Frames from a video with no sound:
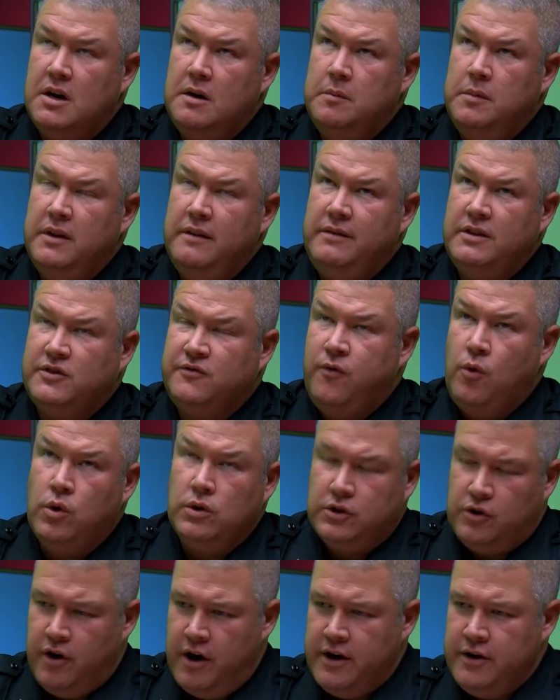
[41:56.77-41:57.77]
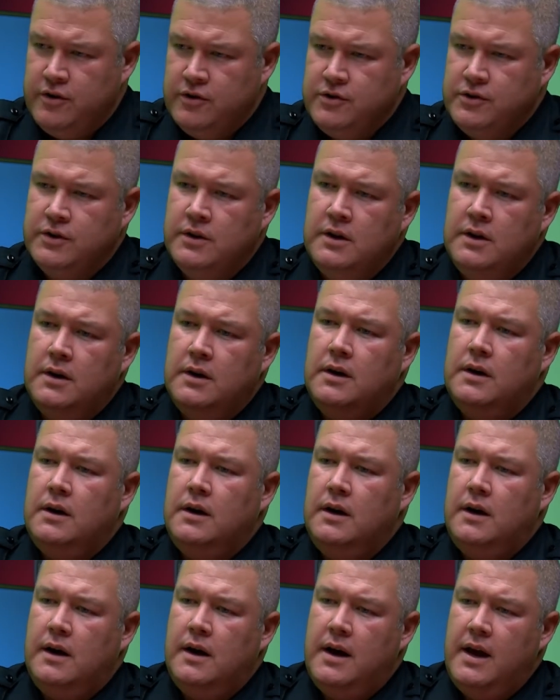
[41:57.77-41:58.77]
believe it's fourth graders,
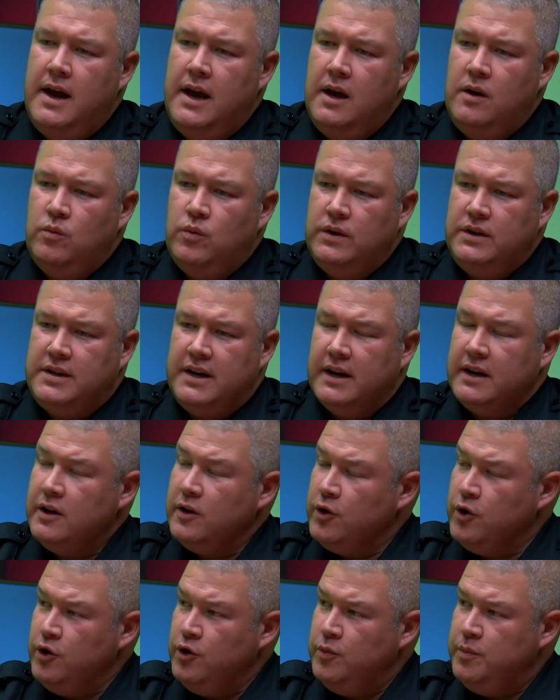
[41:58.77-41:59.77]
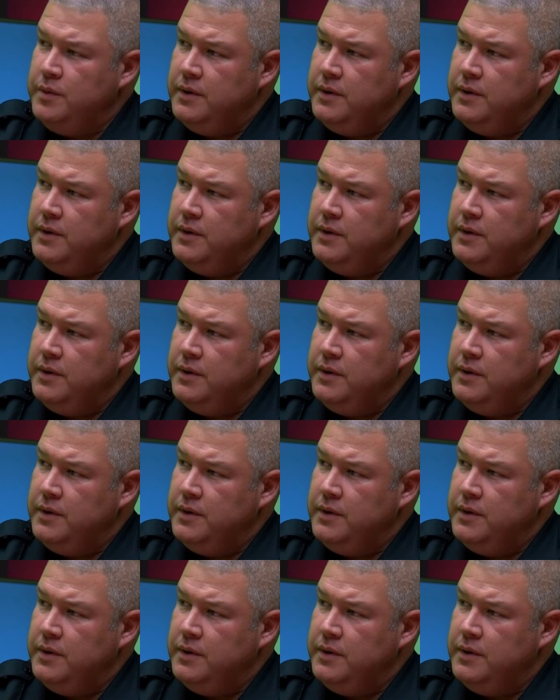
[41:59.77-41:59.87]
and we take a group